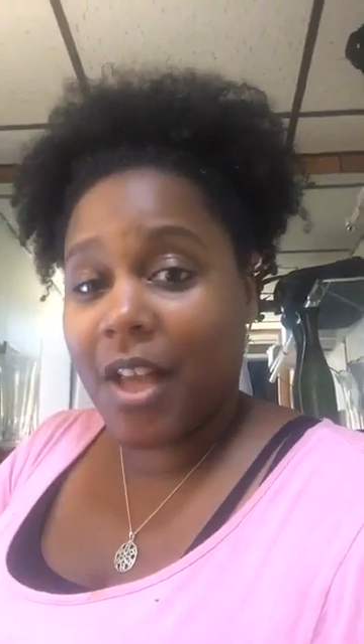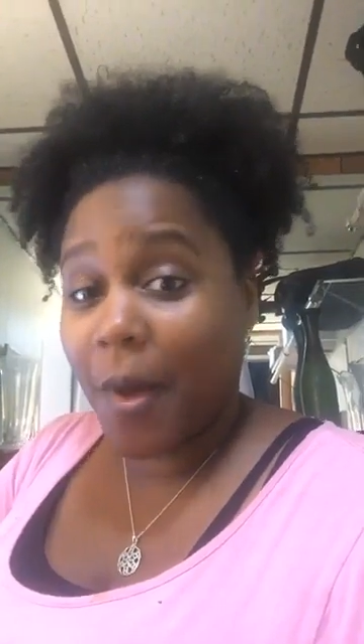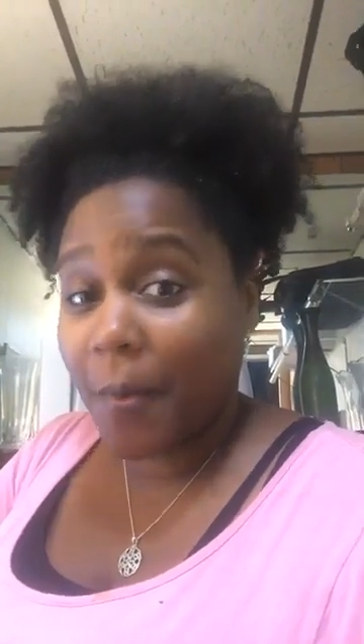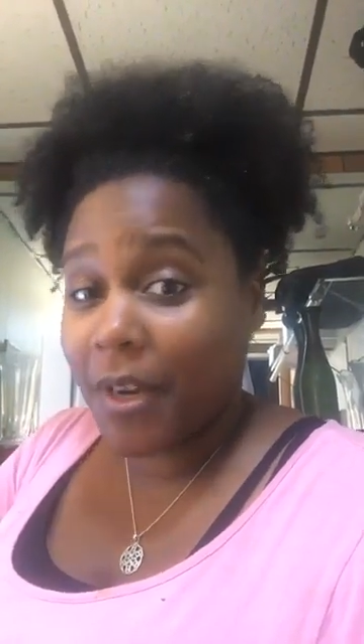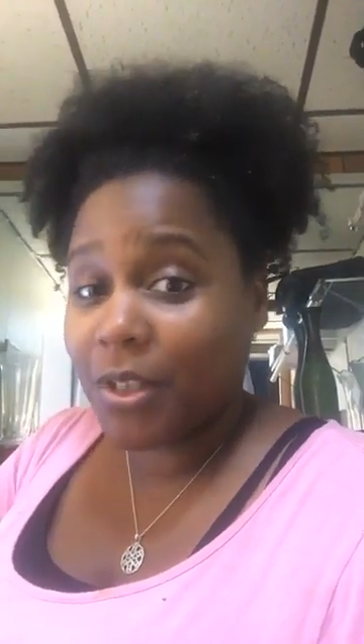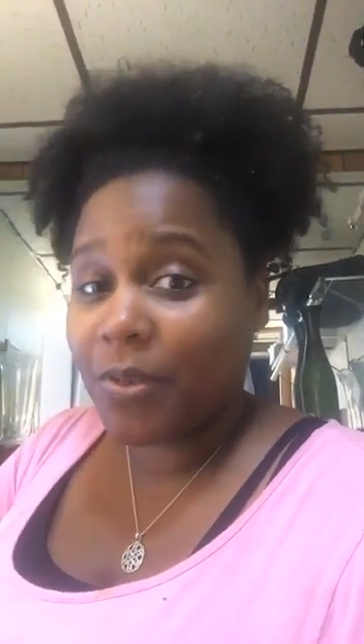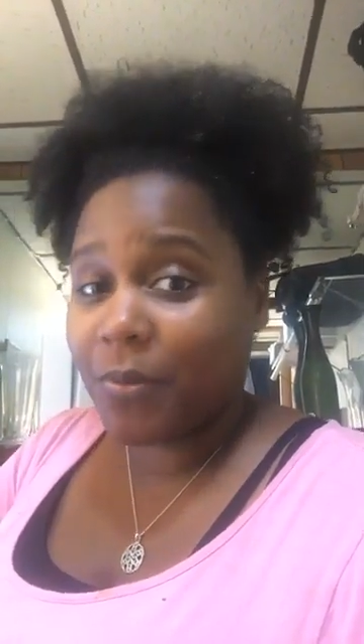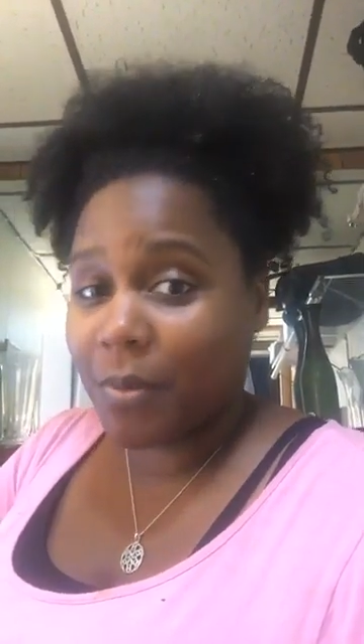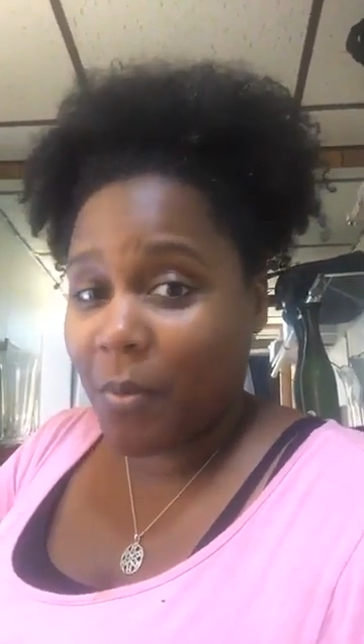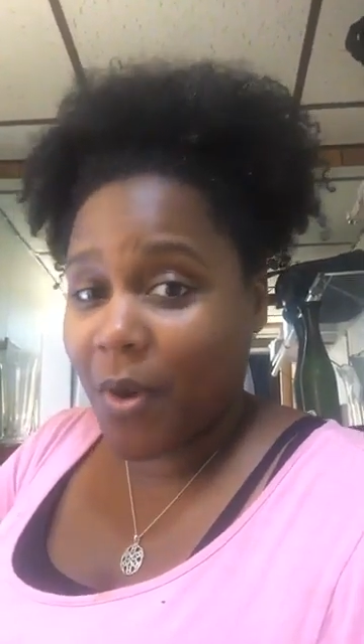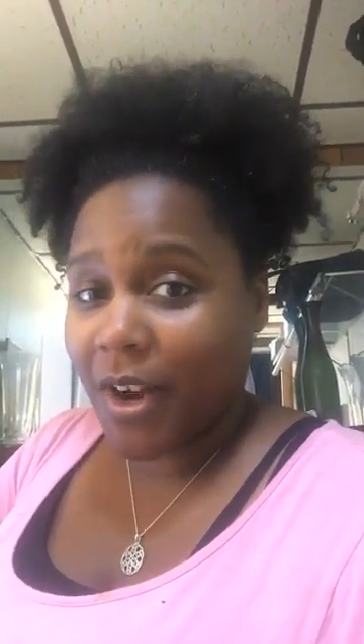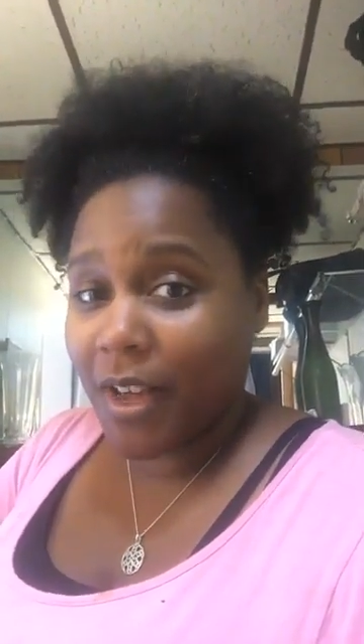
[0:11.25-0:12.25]
coming at you from the
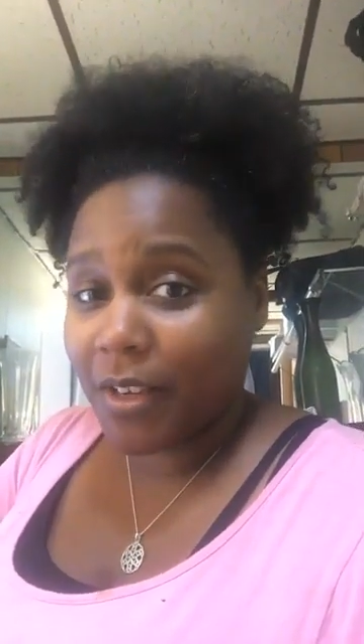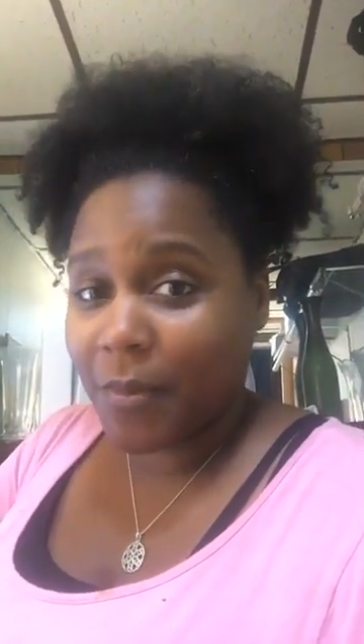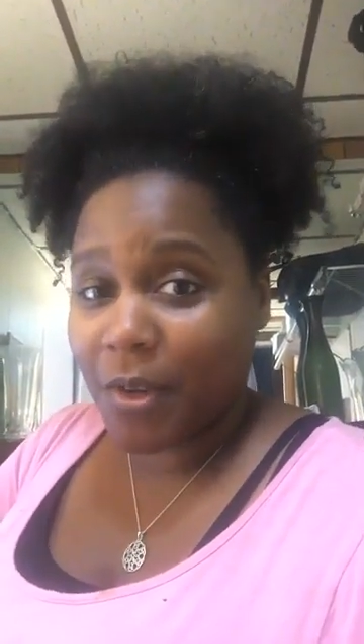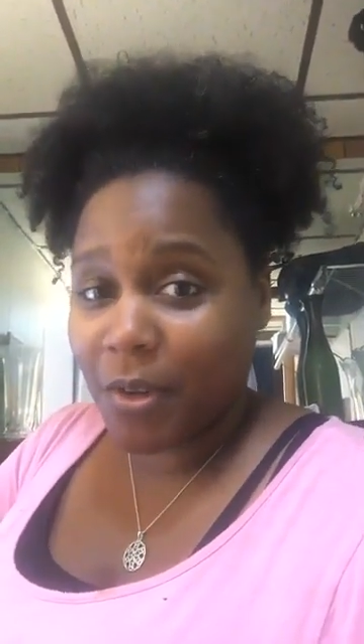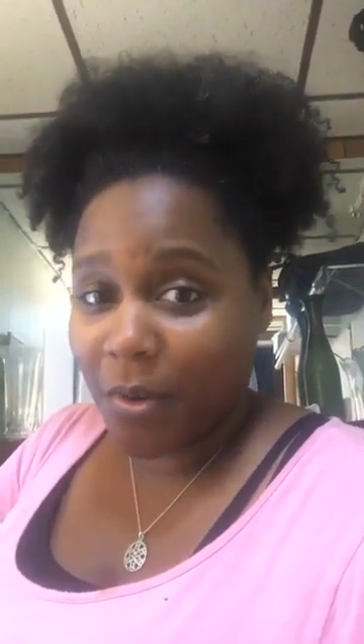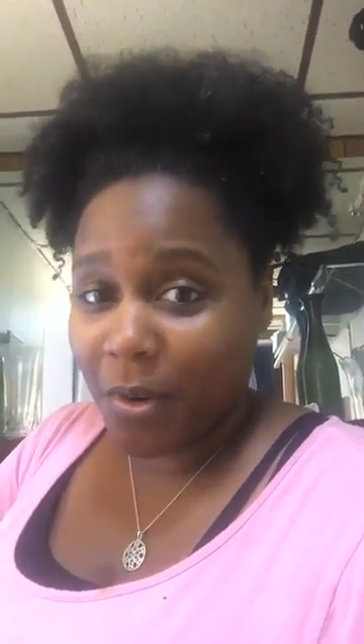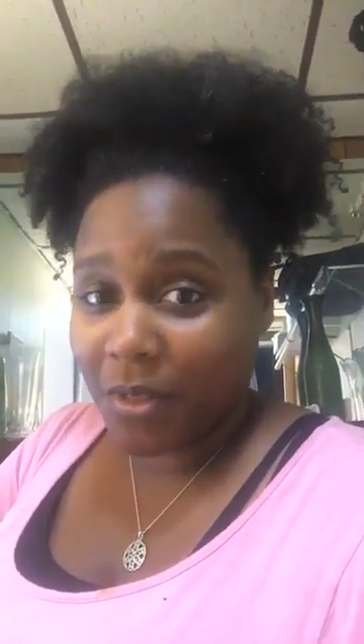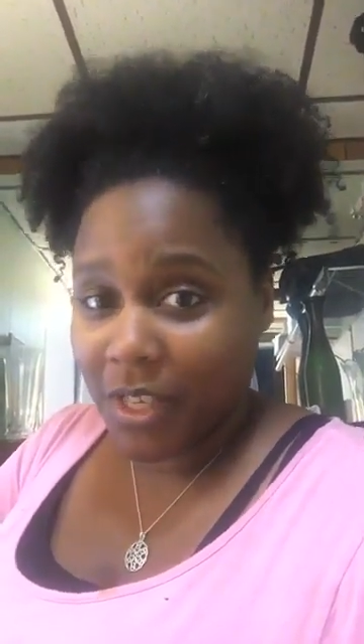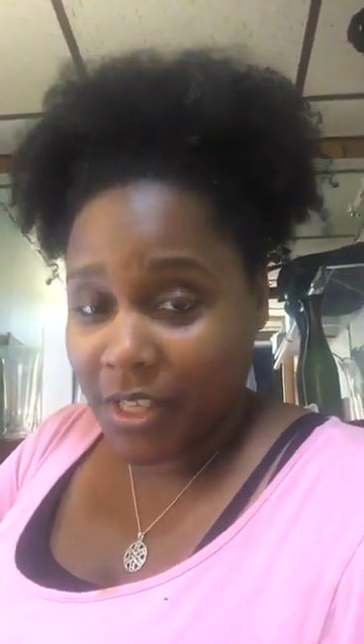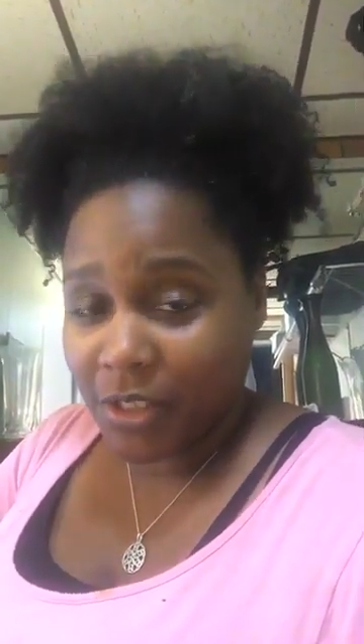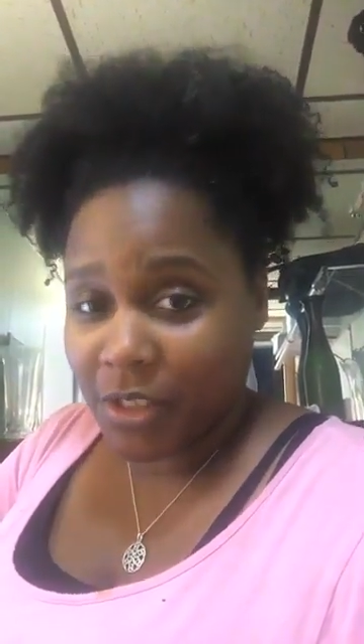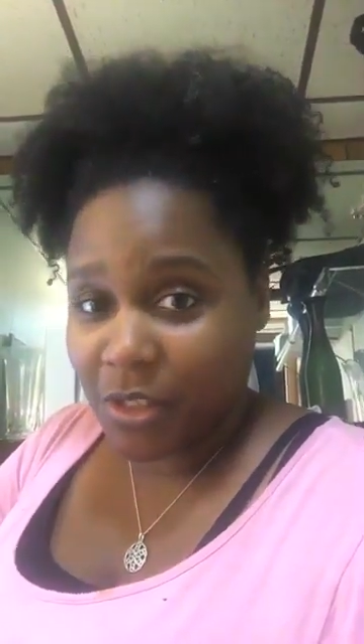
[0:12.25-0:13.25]
Morgan Unlimited Growth
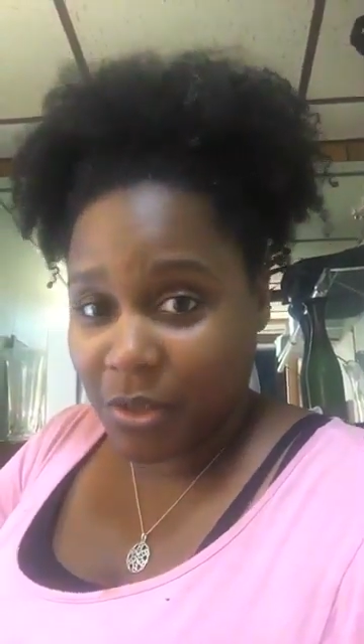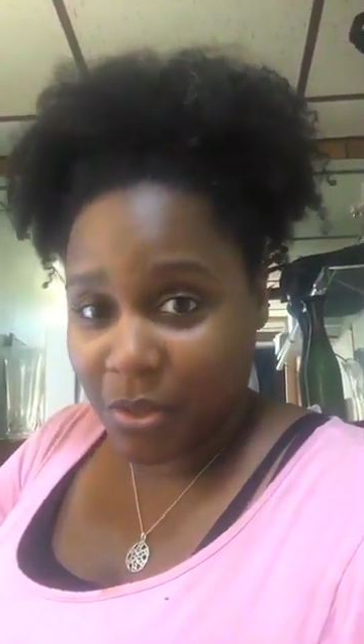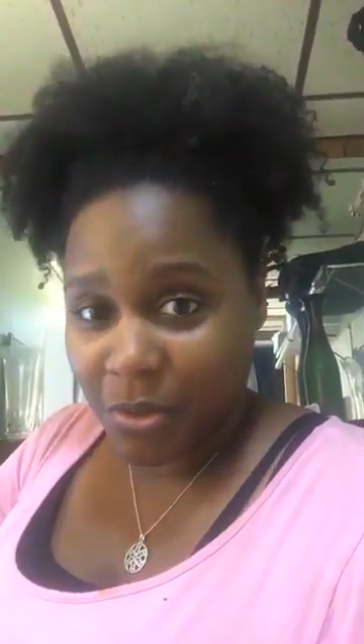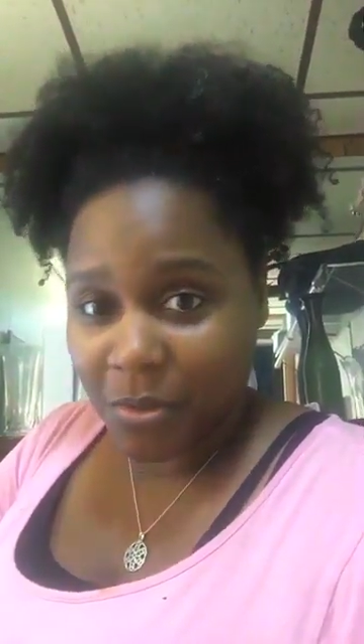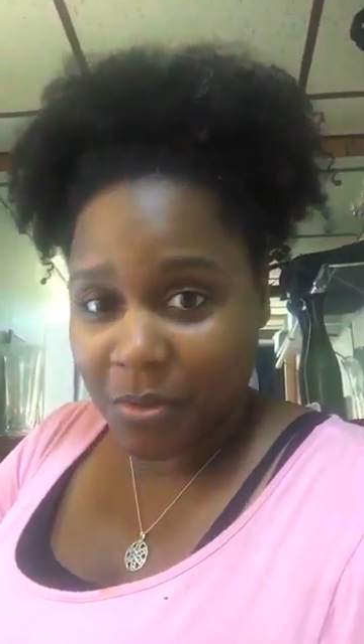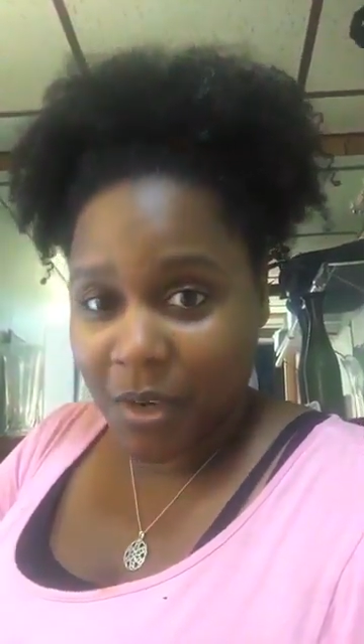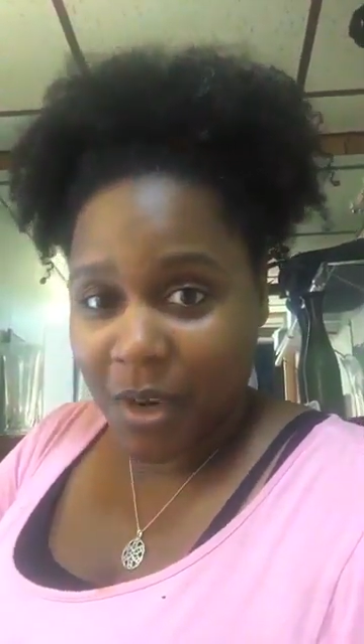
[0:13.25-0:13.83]
Institute,